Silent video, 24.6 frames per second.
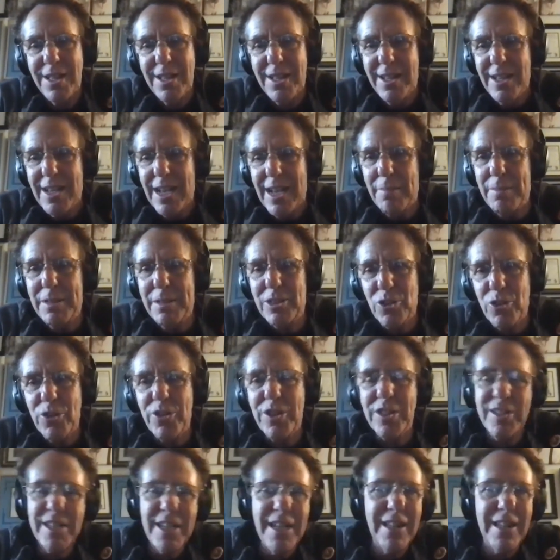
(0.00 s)
I mean, so you
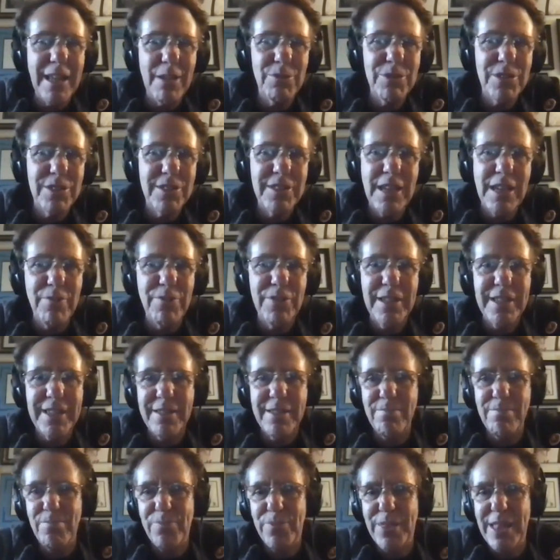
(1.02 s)
can tell I was
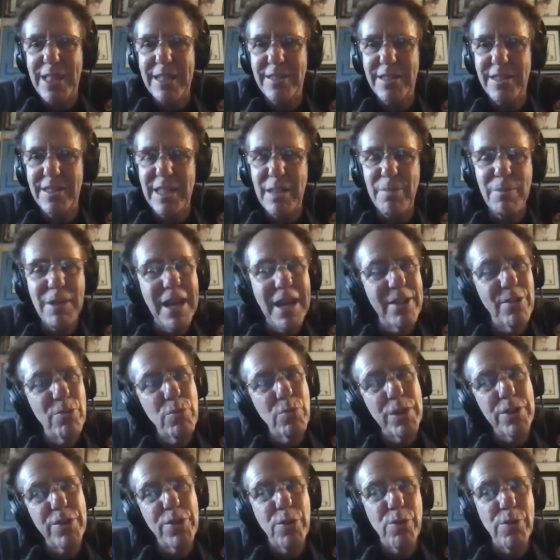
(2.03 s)
definitely that's the same kind of
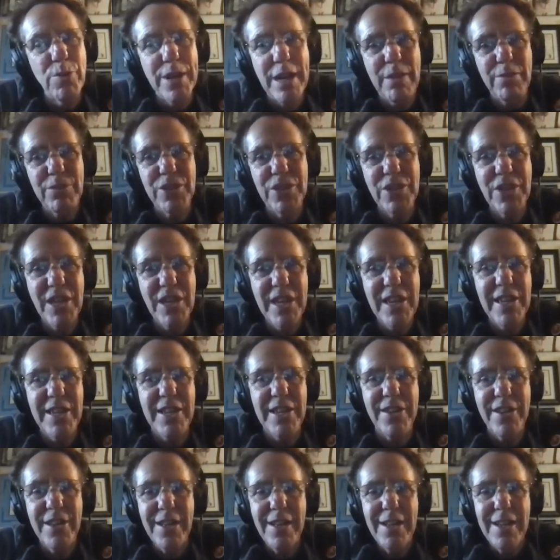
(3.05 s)
weirdo when I was a kid,
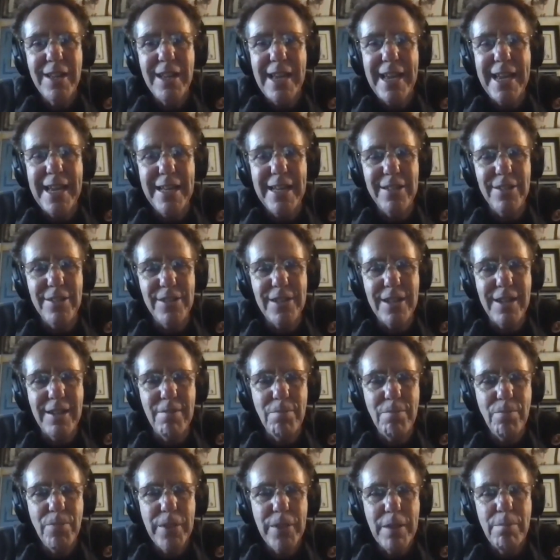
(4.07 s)
and uh,
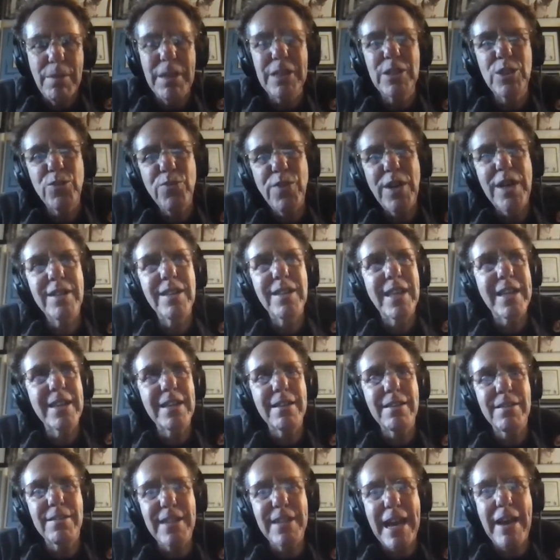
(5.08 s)
but it's fun like
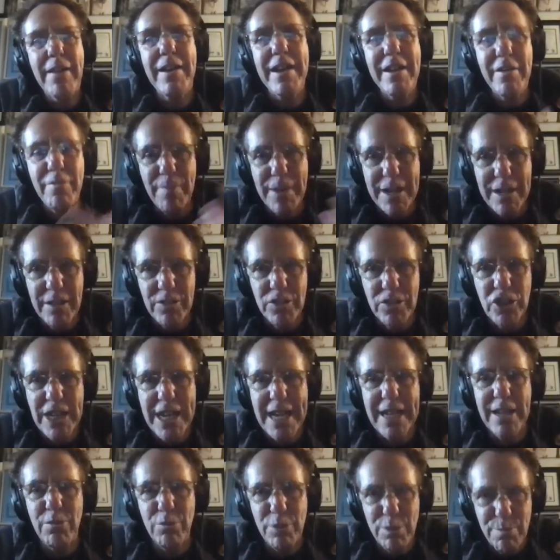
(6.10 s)
now i have my own
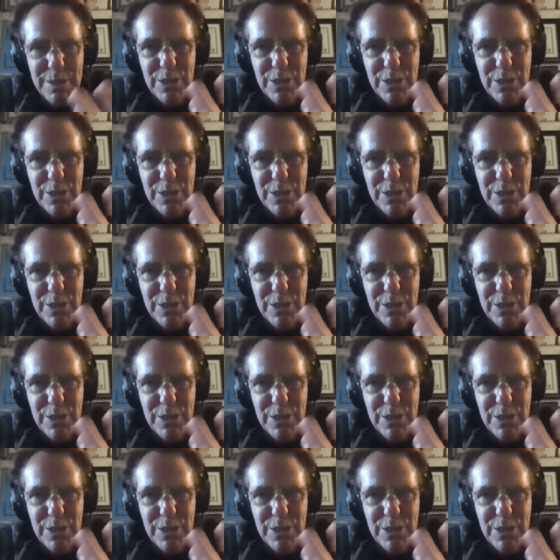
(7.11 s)
channel with mr